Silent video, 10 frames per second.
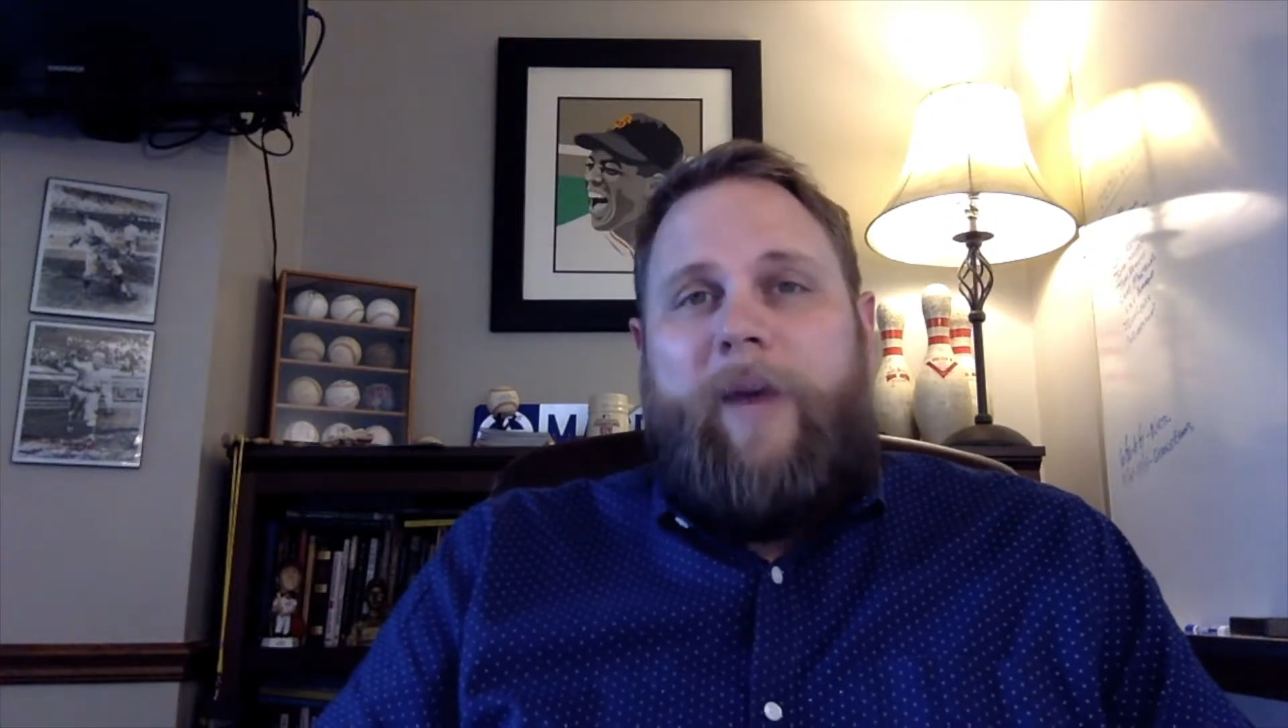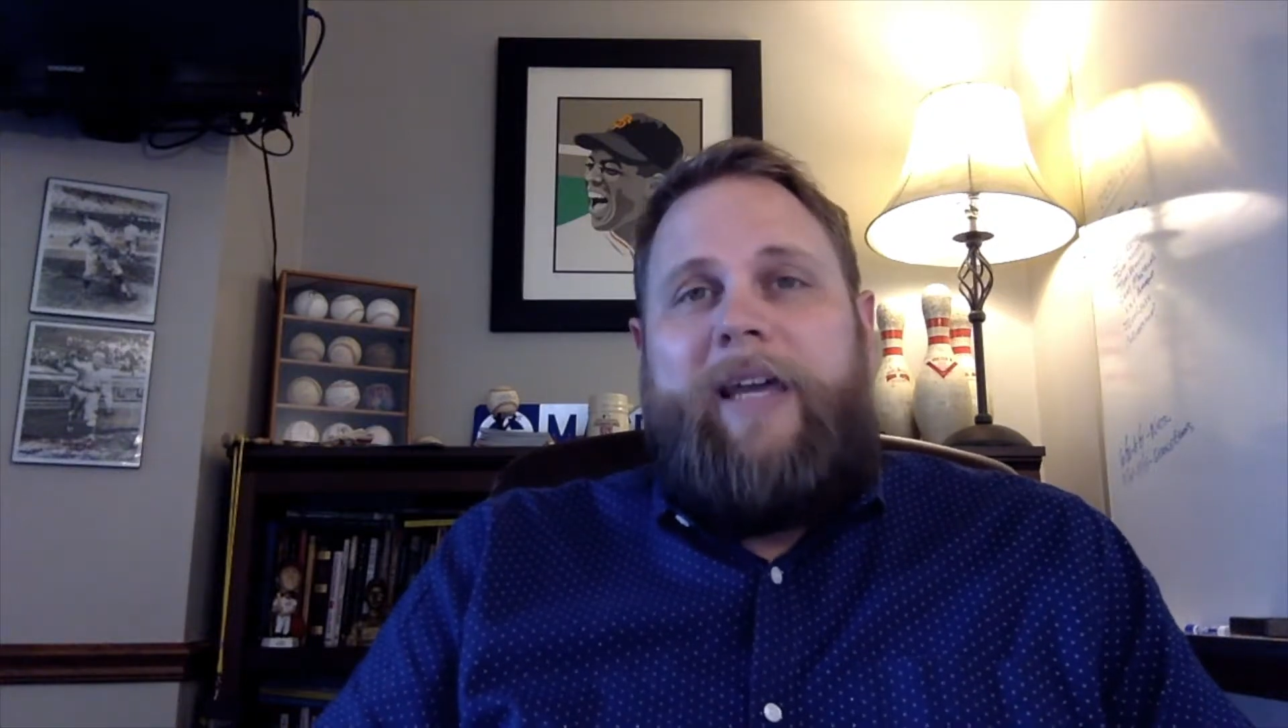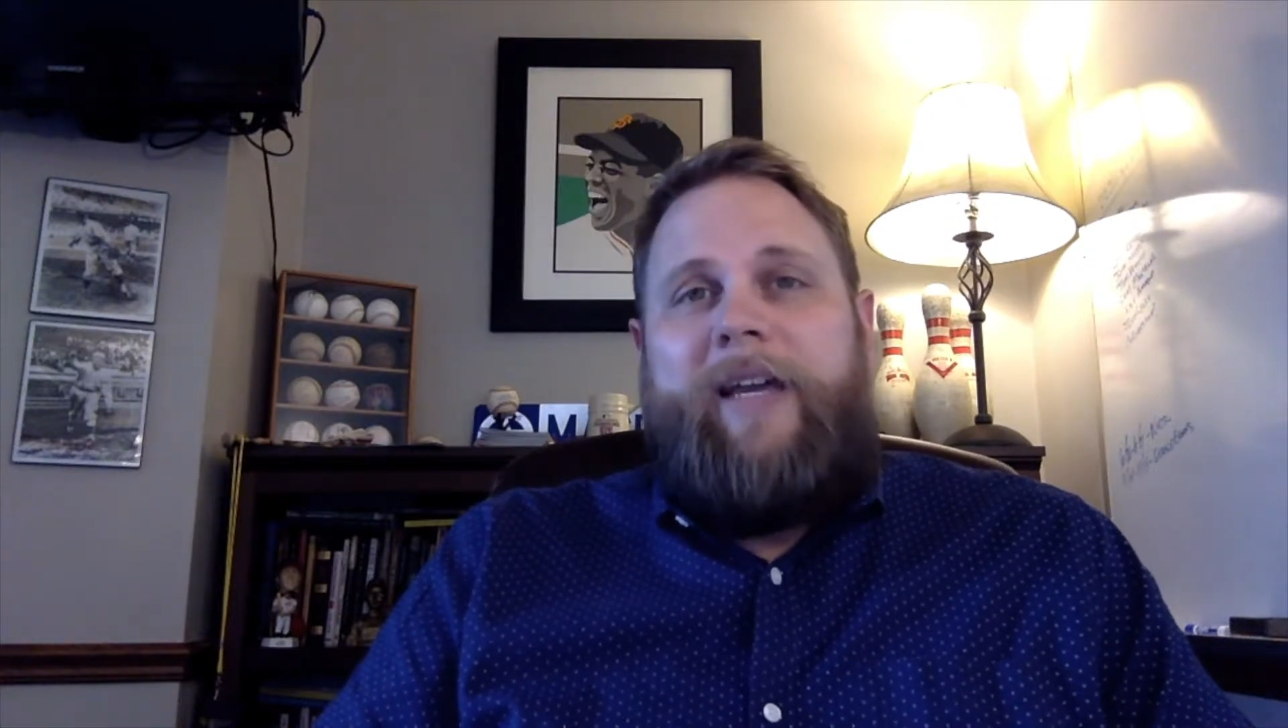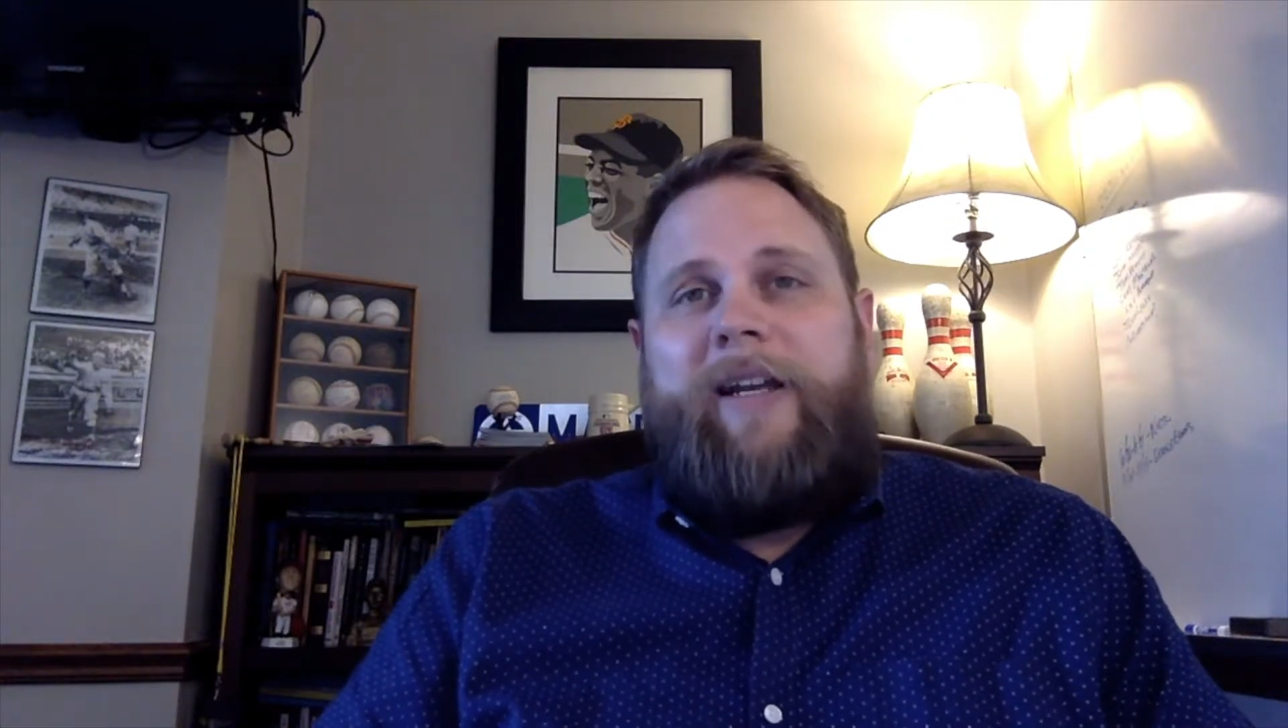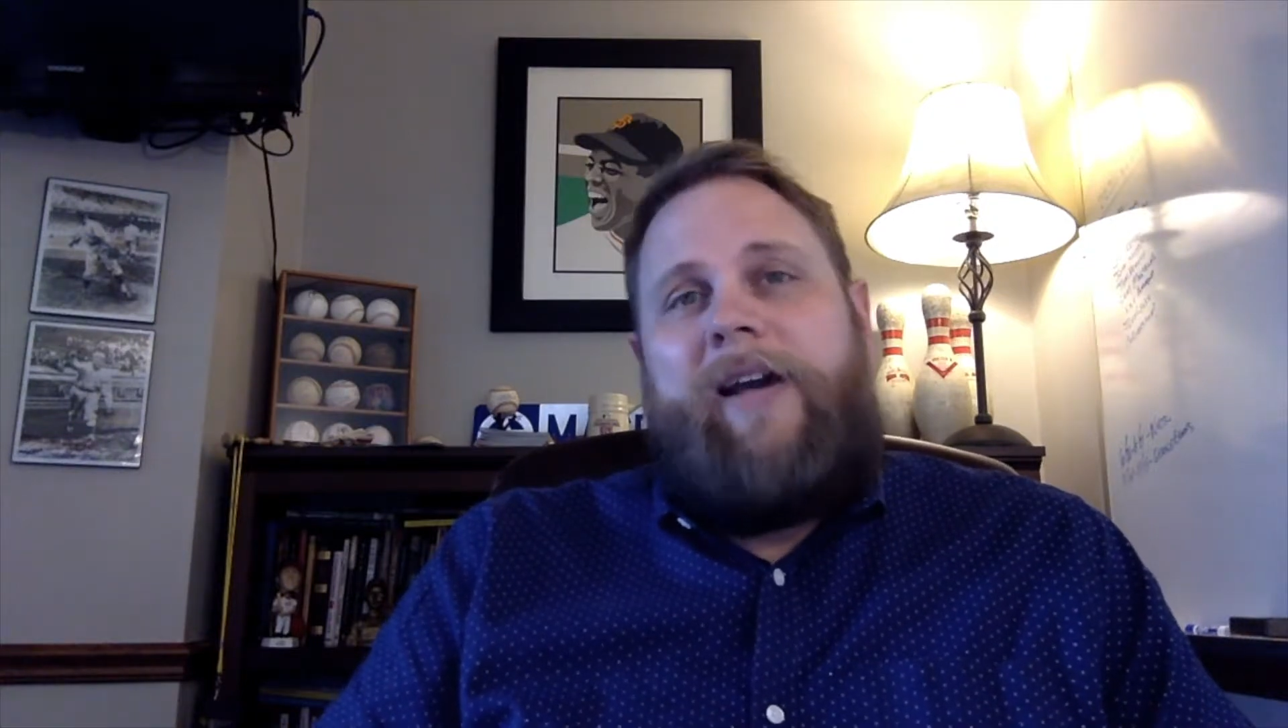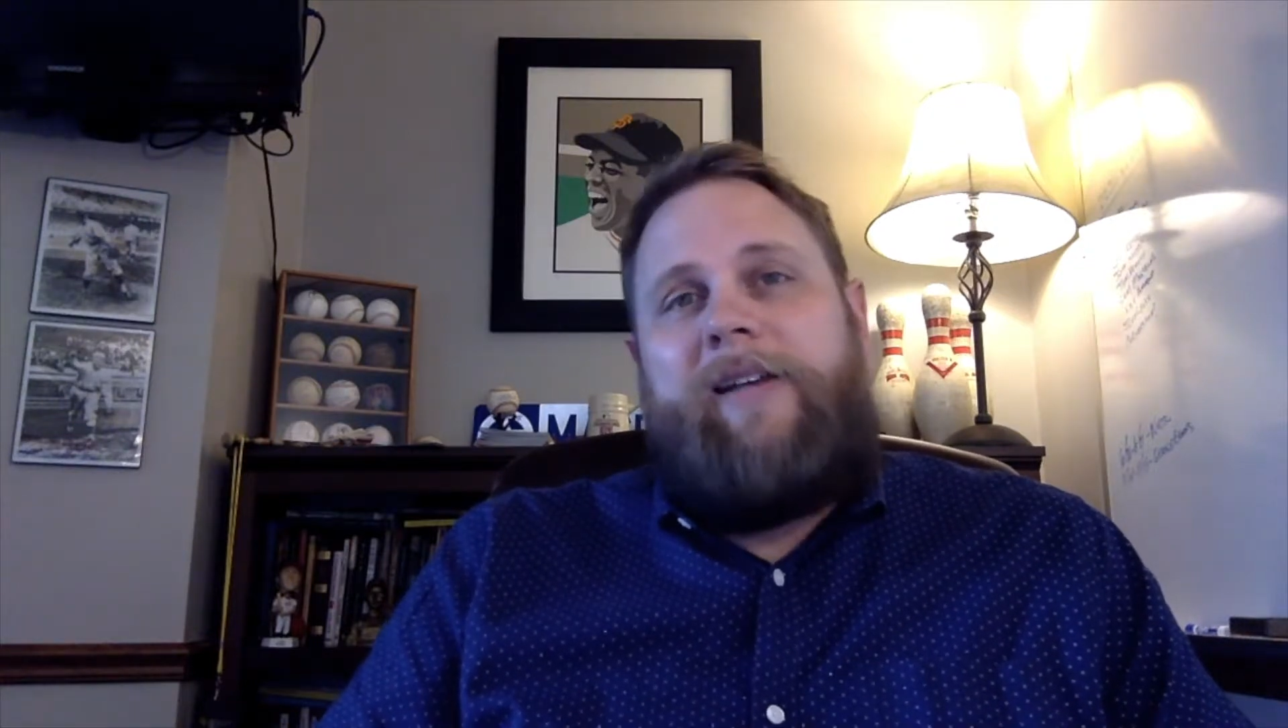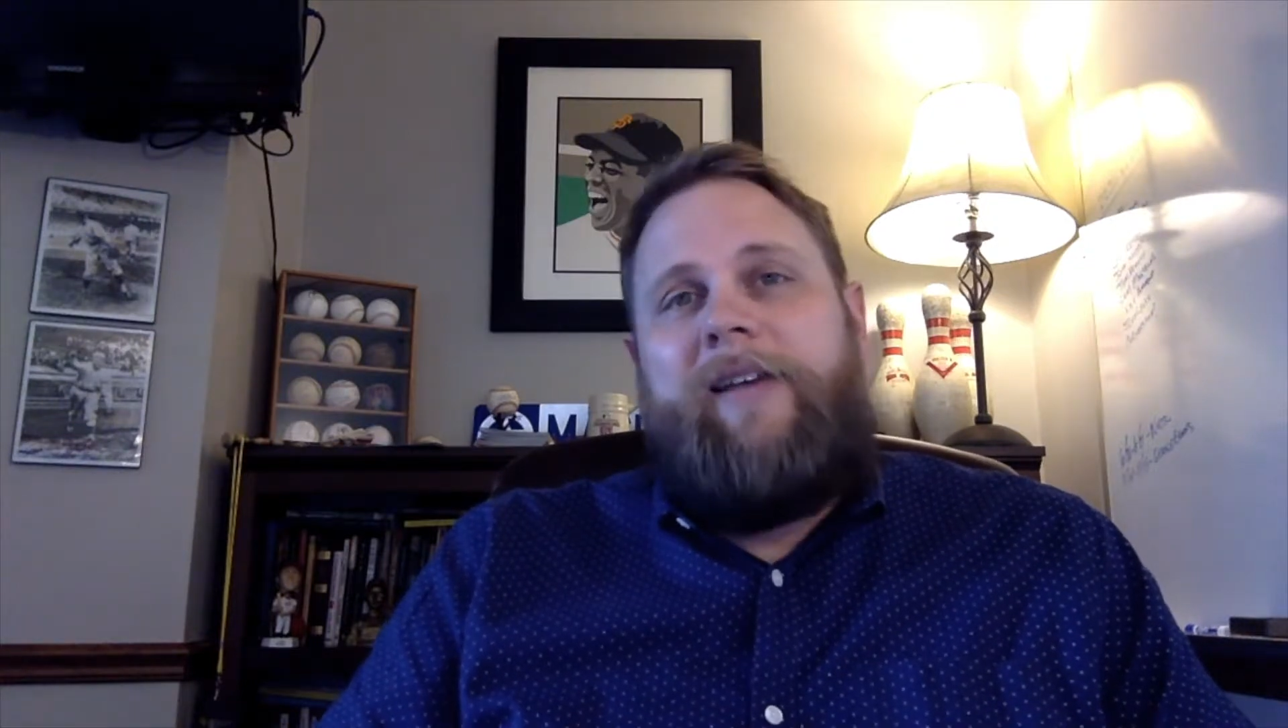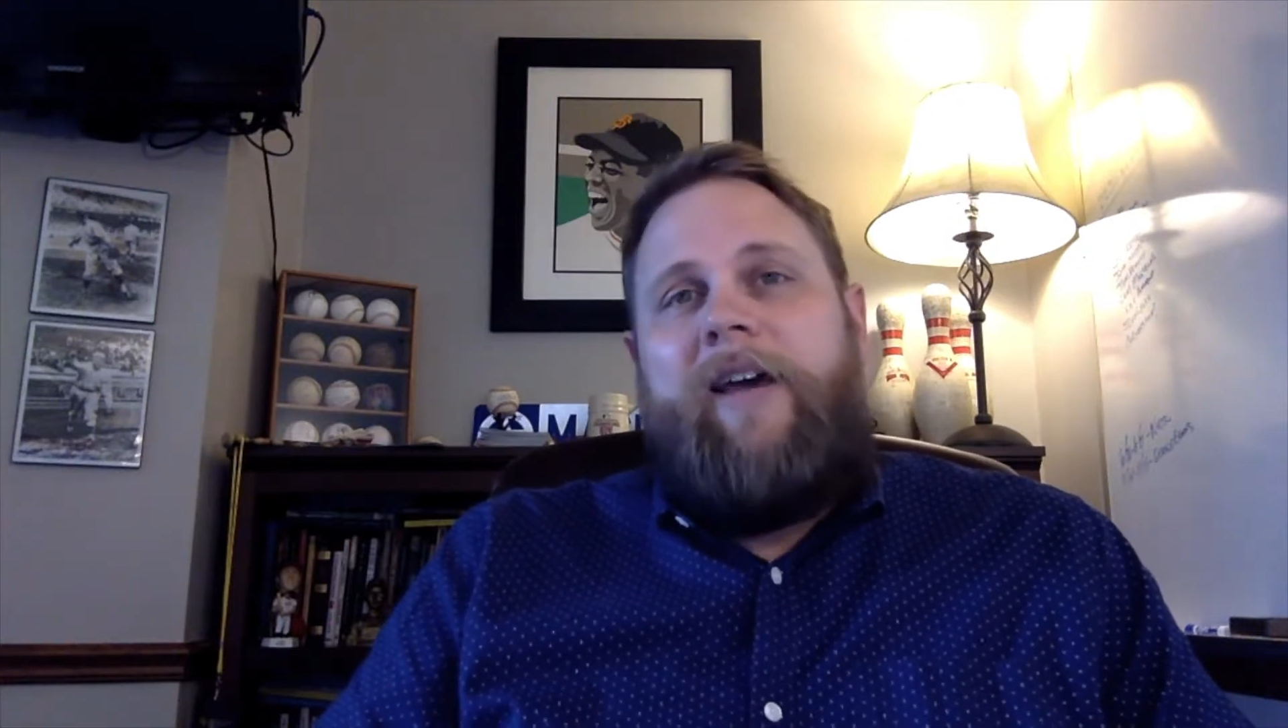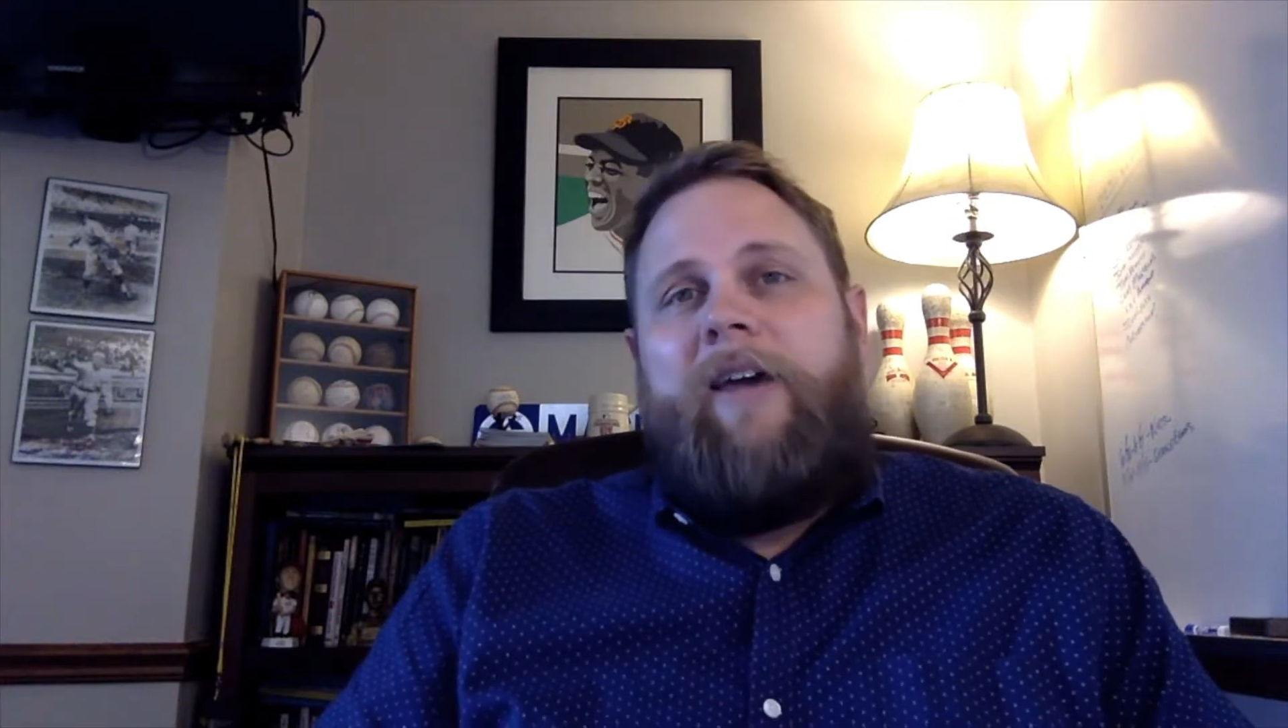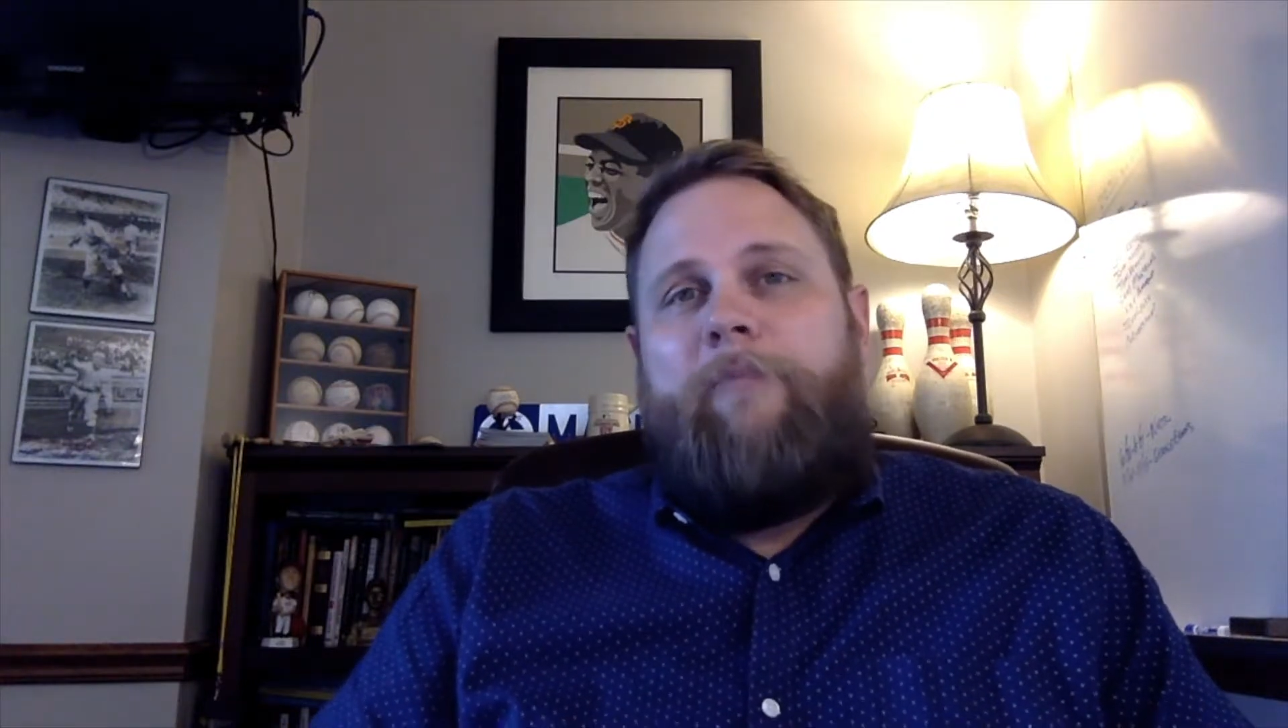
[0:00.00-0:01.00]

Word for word: recognize